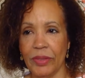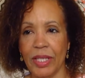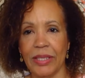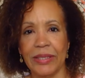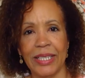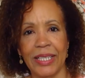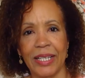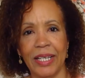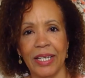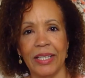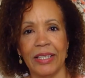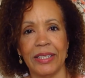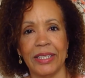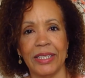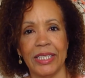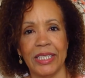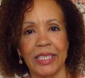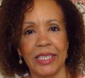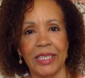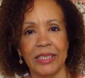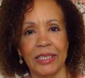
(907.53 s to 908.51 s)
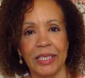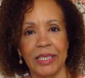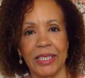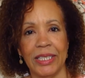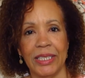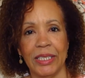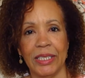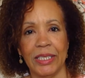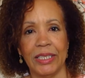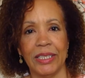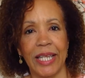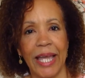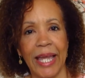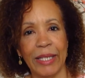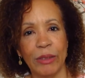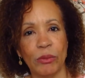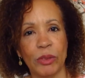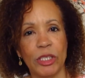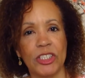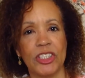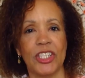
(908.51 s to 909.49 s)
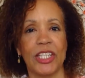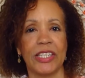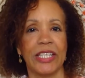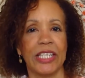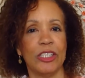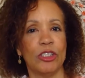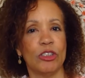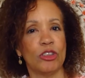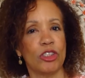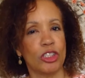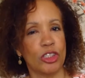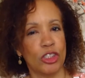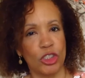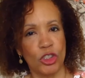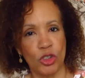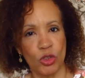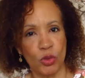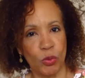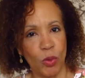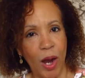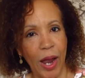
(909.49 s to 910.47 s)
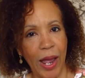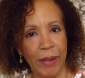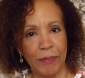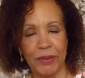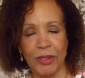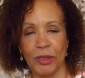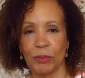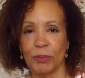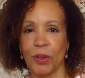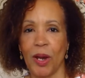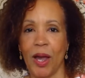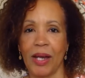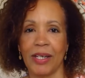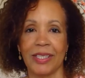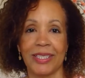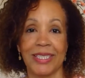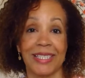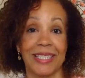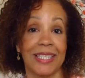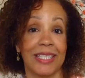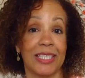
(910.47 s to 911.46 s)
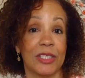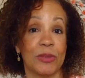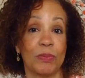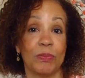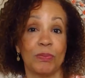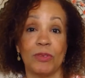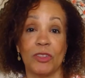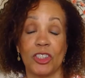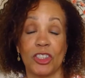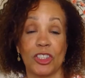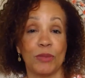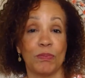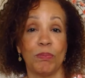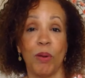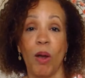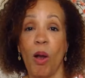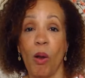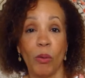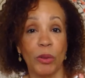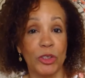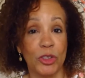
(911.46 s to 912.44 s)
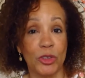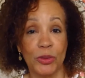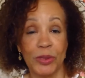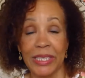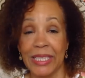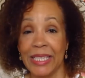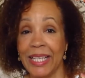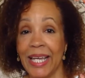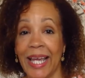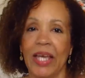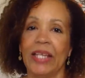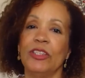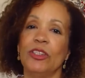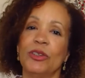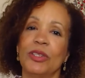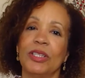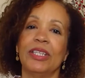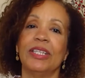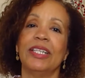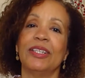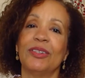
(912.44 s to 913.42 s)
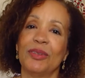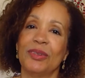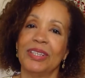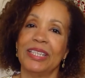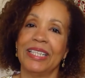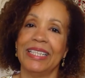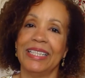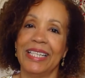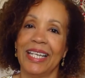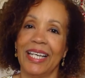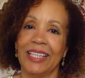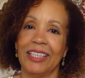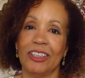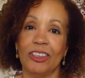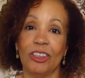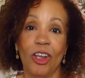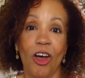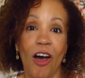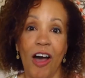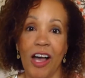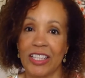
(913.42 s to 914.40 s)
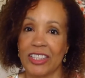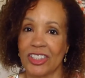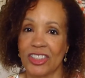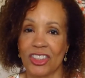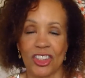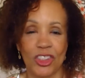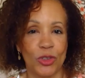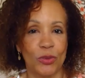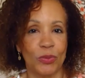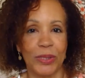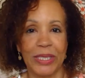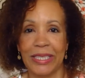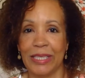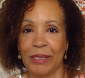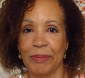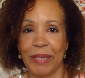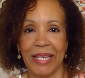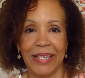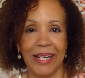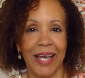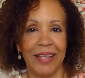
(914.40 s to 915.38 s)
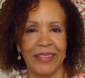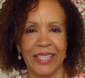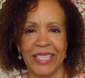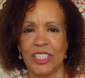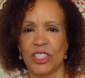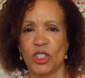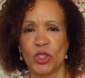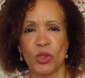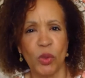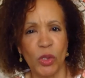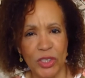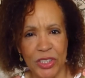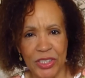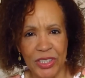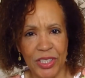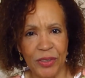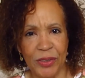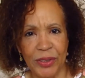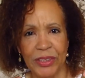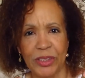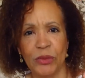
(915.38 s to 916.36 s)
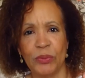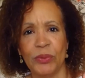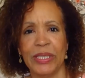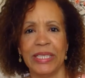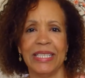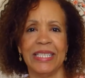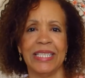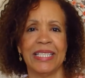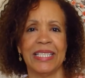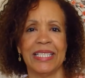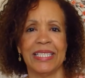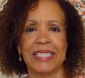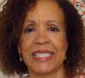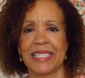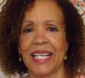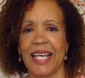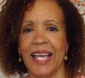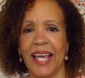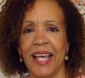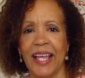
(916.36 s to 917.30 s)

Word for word: the the the language that they use to describe their products is just poetry, and you could literally get lost just reading about how they source their ingredients,